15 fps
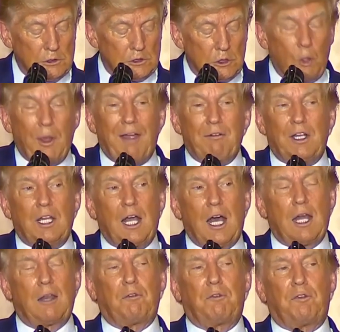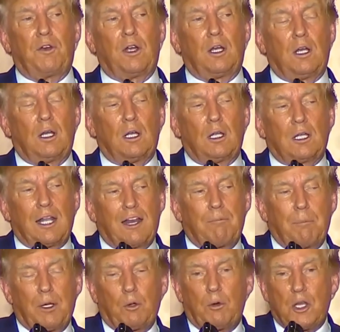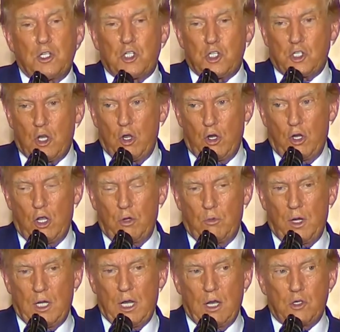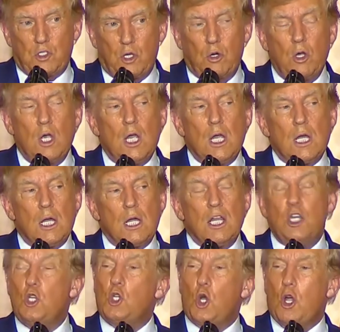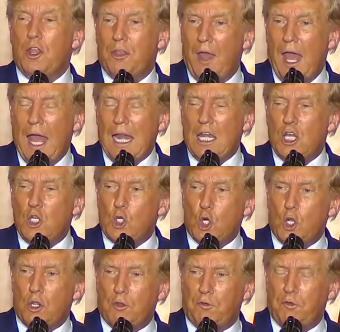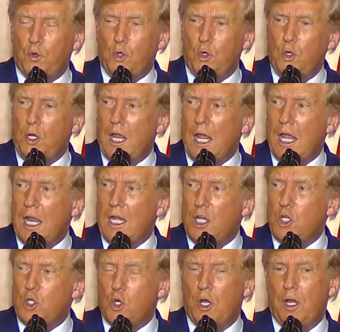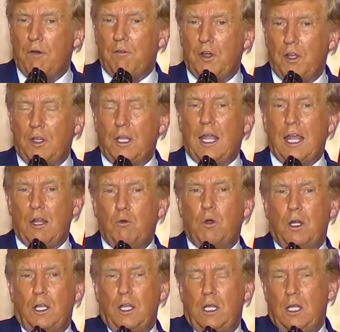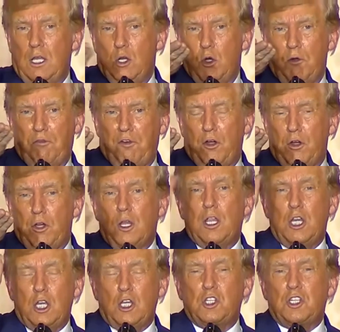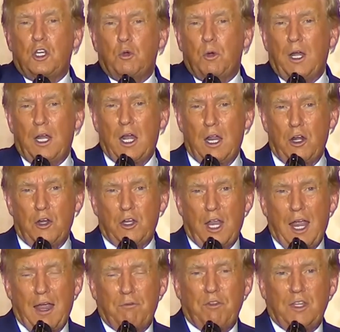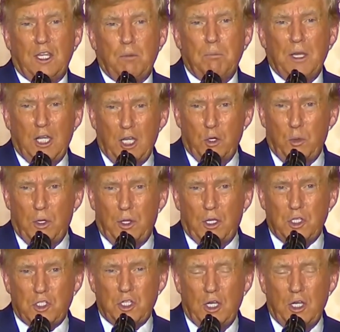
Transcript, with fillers: So we have a lot of big races going on right now. So enjoy that, enjoy the food, and enjoy everything. And really, in all fairness, it is a great honor to have the media with us.